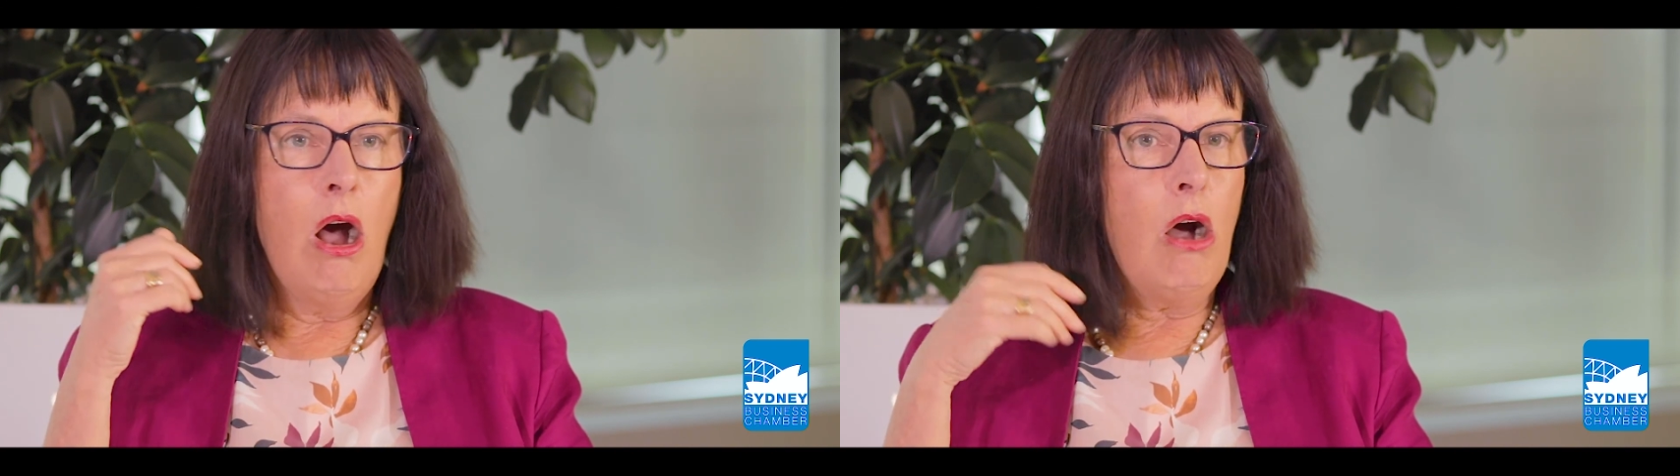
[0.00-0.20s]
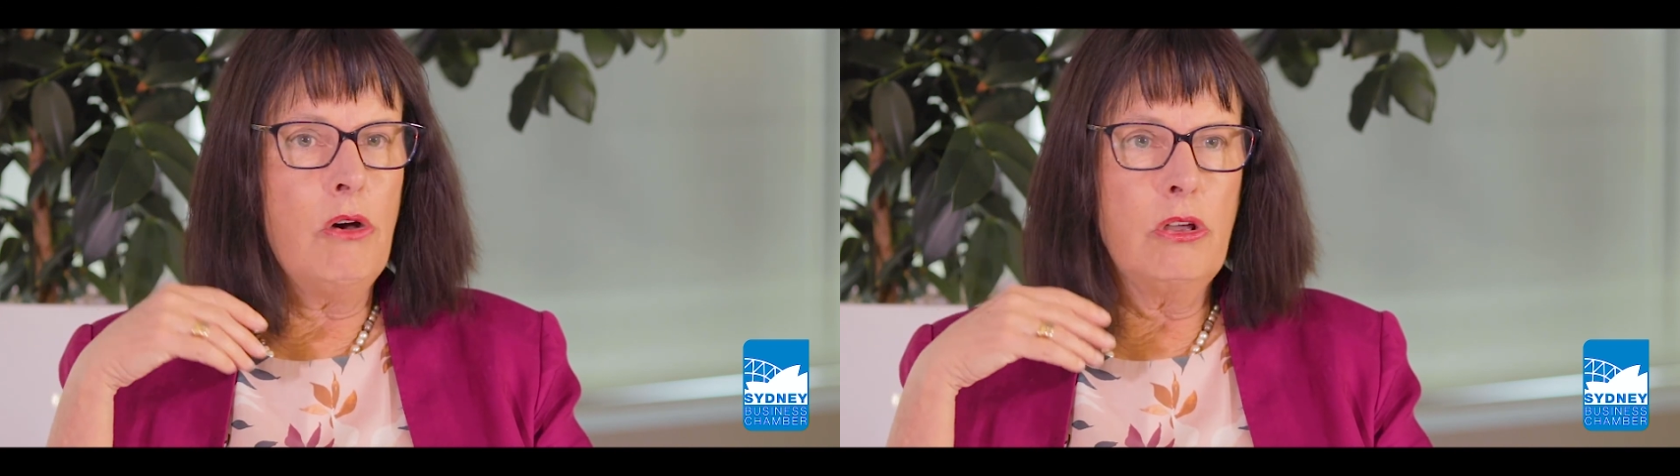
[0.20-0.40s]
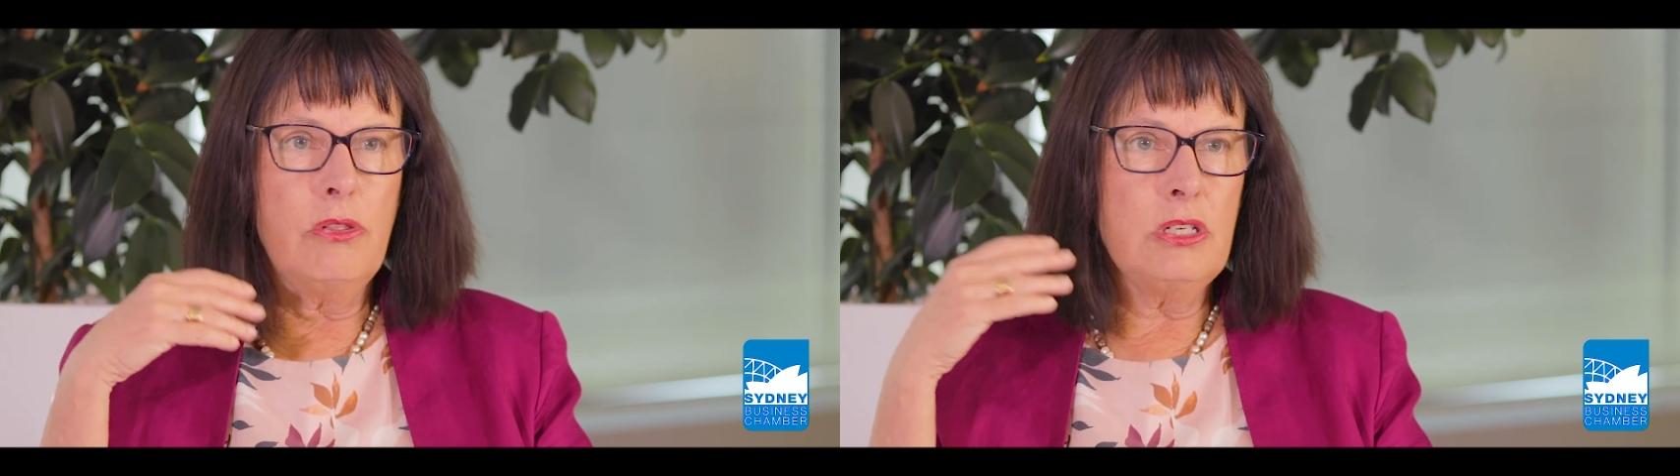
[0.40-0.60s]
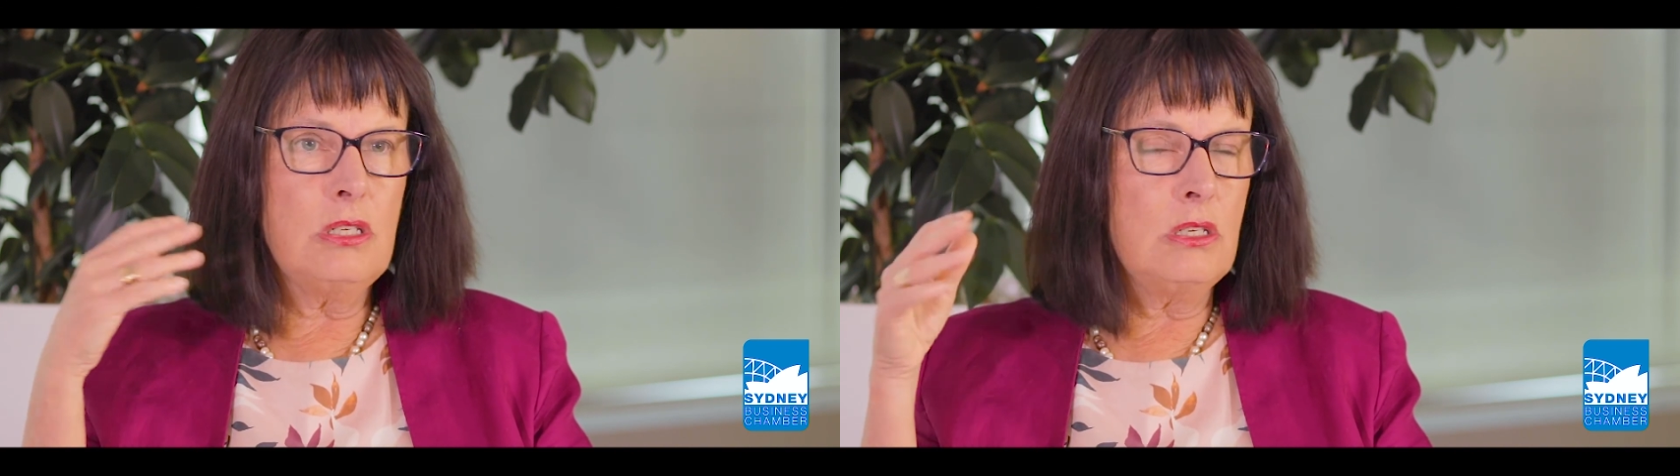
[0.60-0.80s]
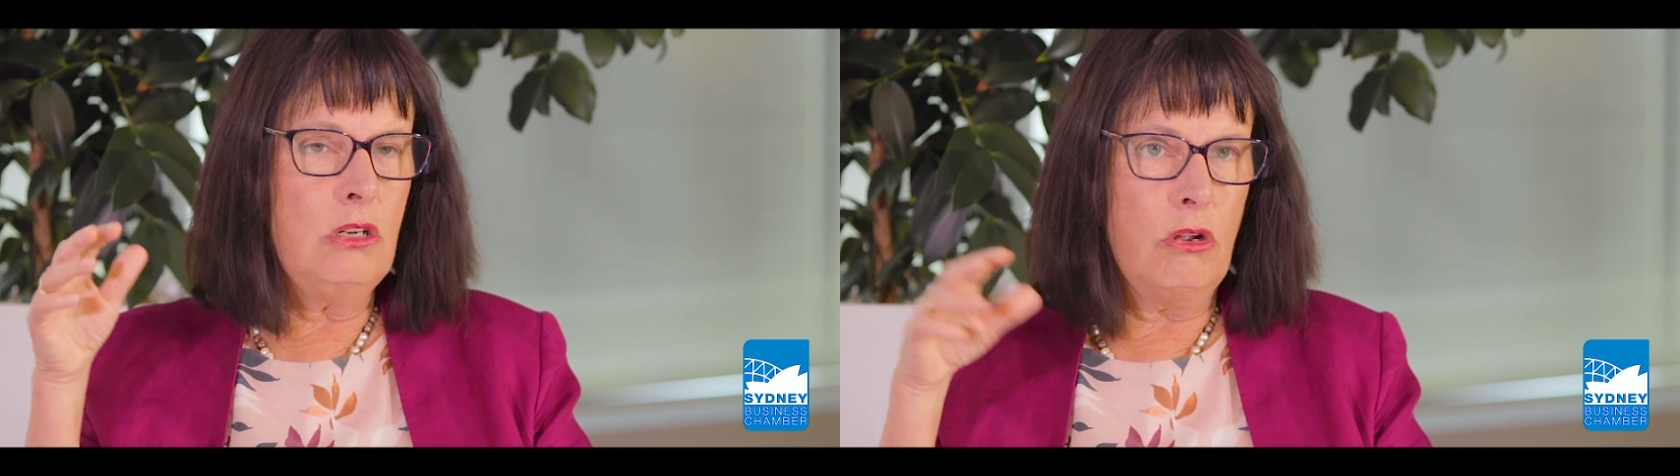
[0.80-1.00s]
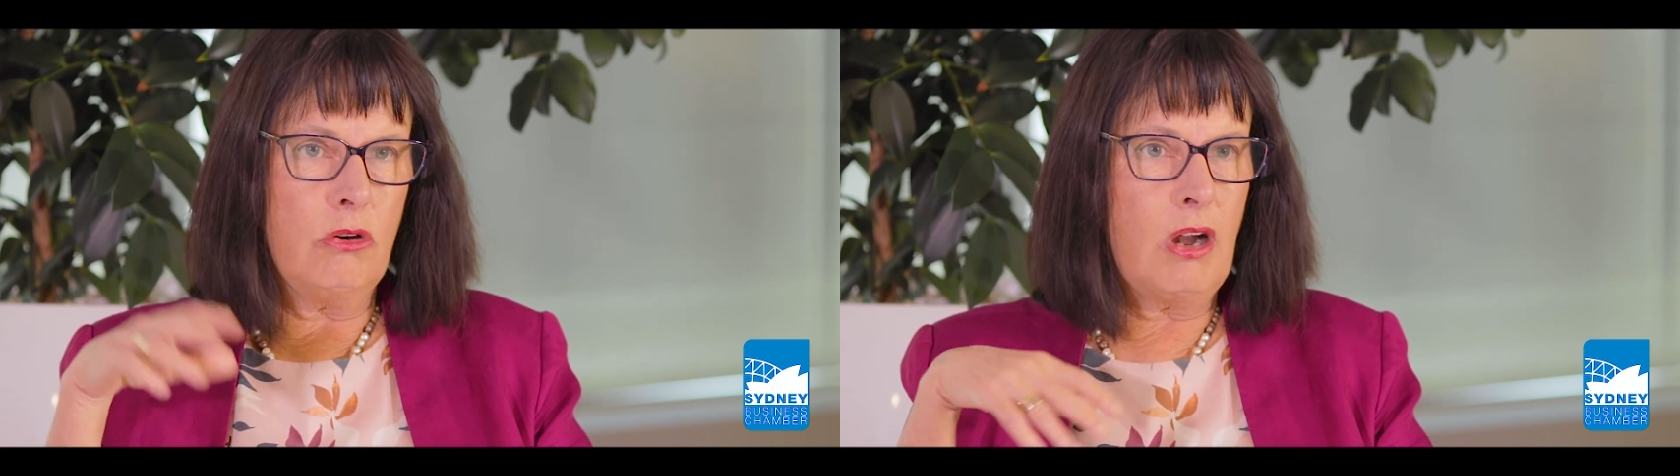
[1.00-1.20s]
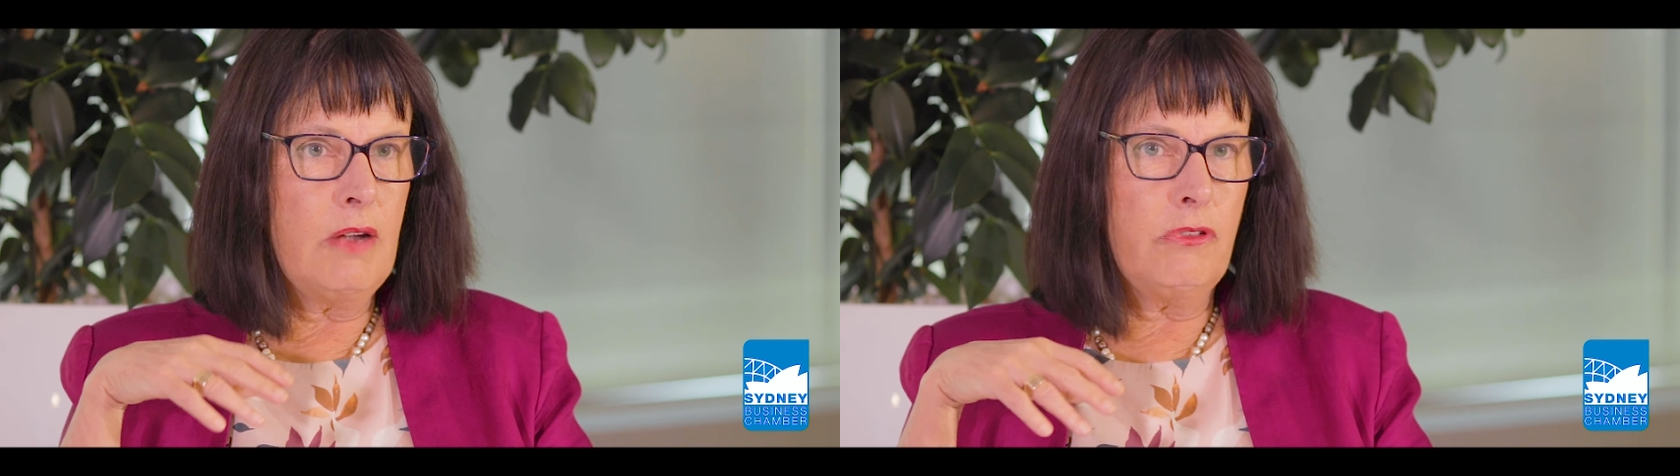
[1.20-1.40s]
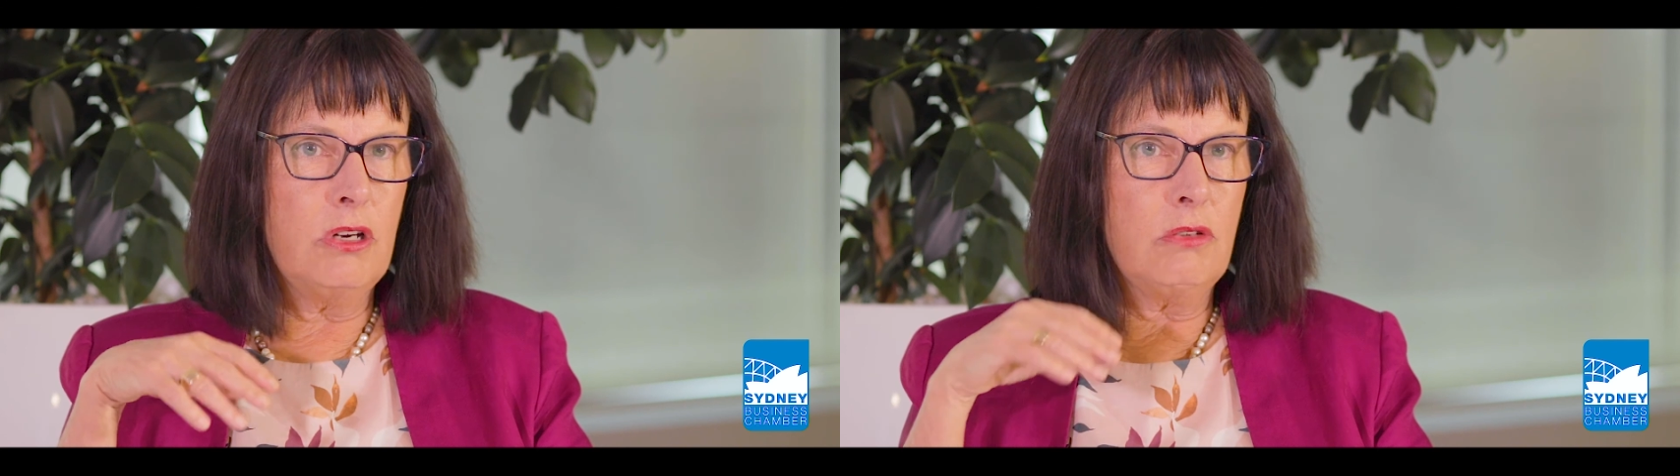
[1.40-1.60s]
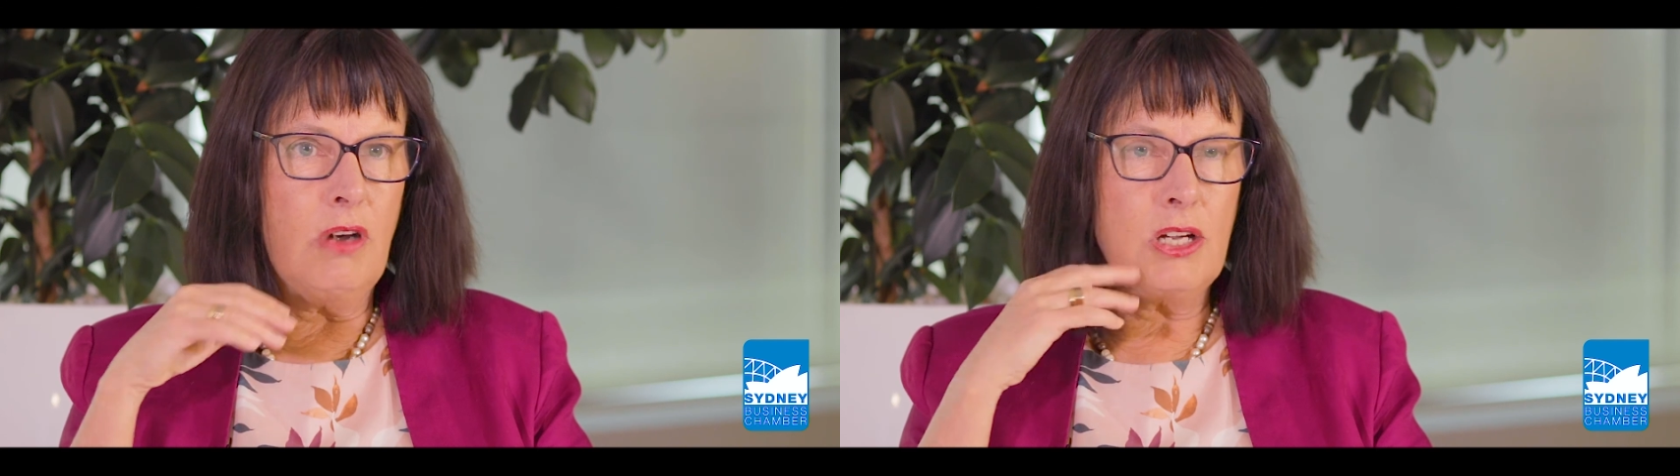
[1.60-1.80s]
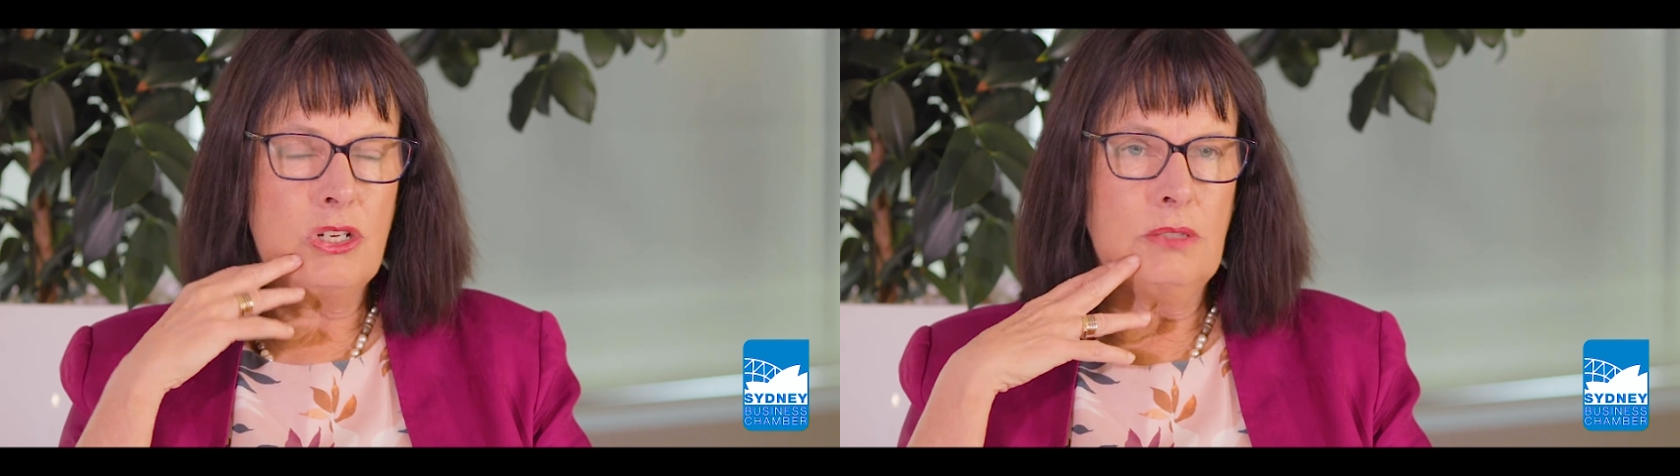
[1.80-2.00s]
oh no, this is great for
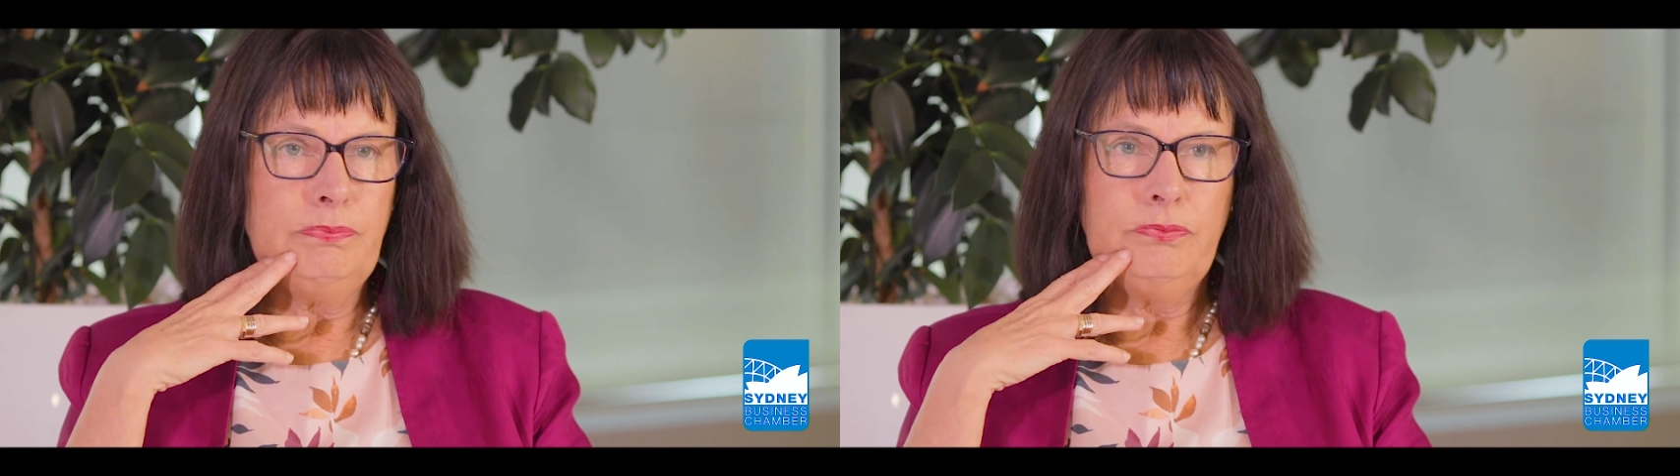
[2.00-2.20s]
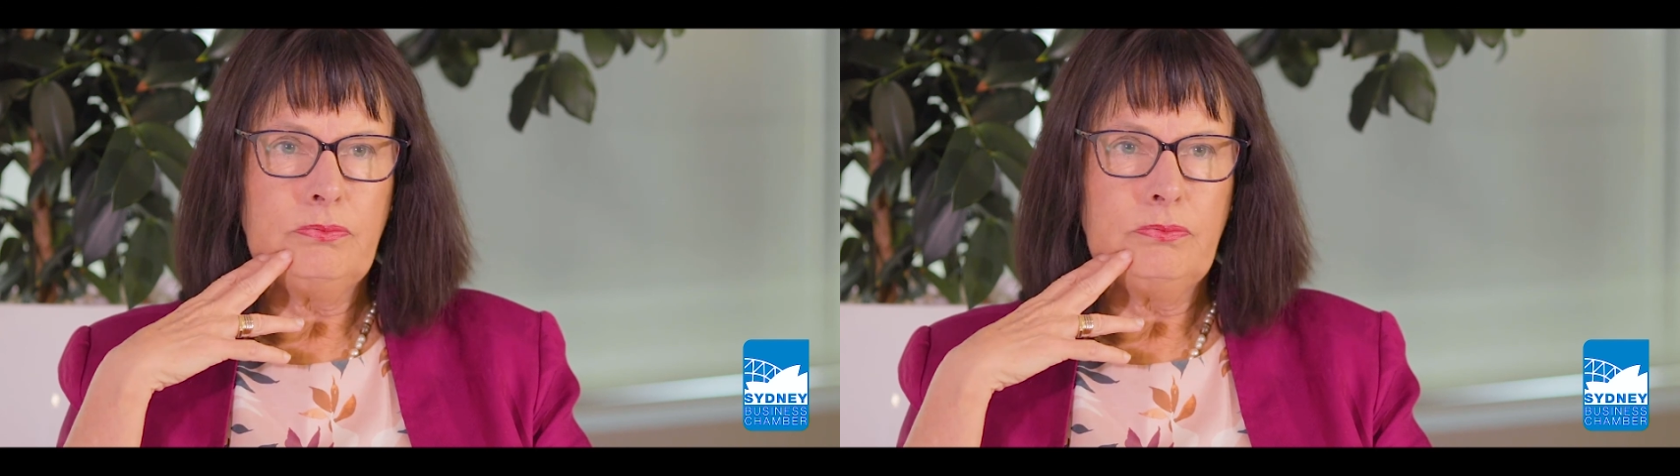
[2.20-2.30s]
interaction.